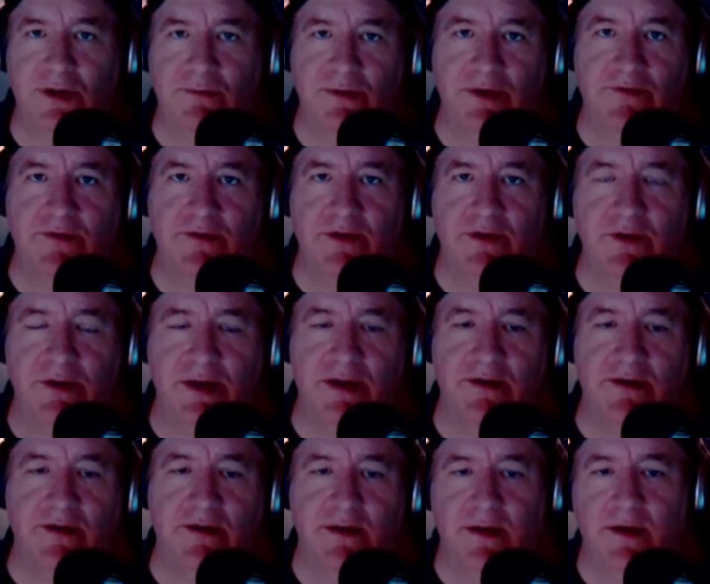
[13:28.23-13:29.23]
But if you can
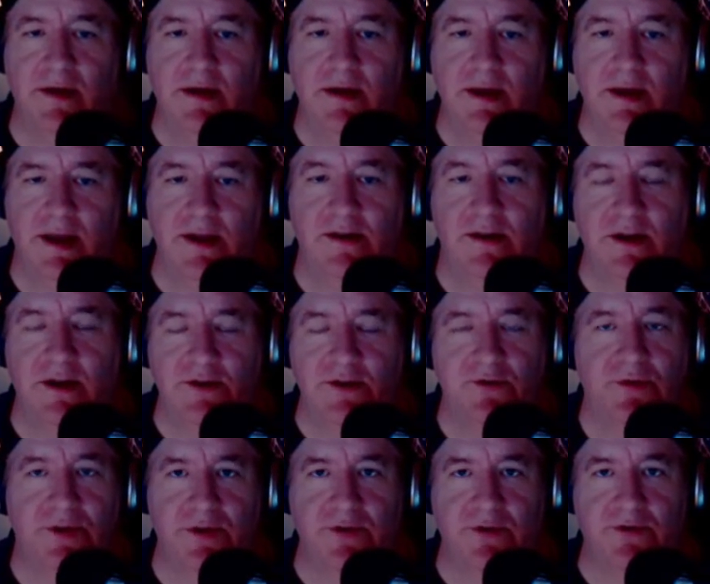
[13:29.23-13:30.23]
get in touch
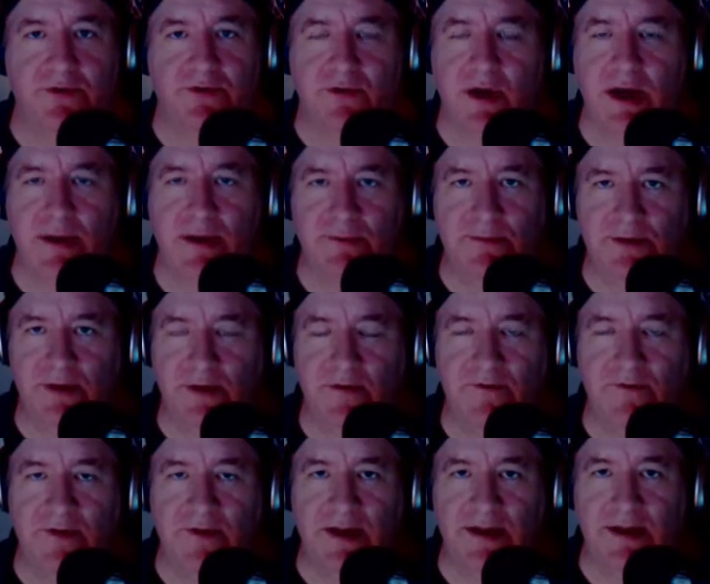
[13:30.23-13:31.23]
with those tribes, you can
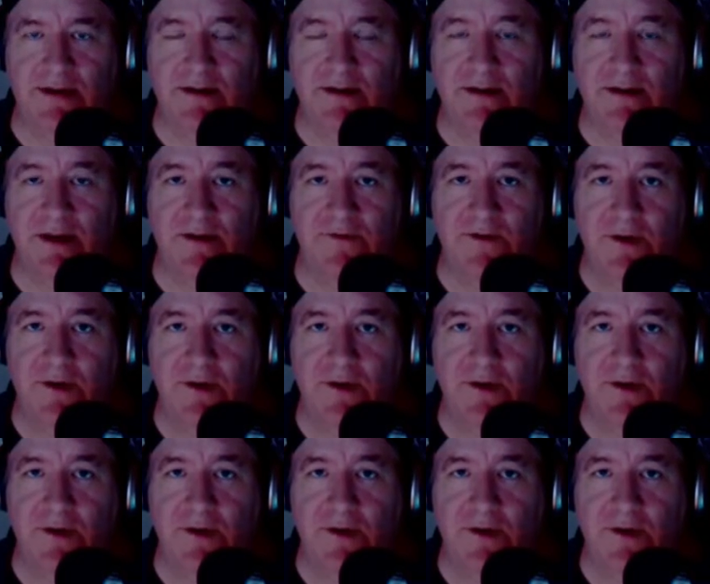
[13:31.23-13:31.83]
find that stuff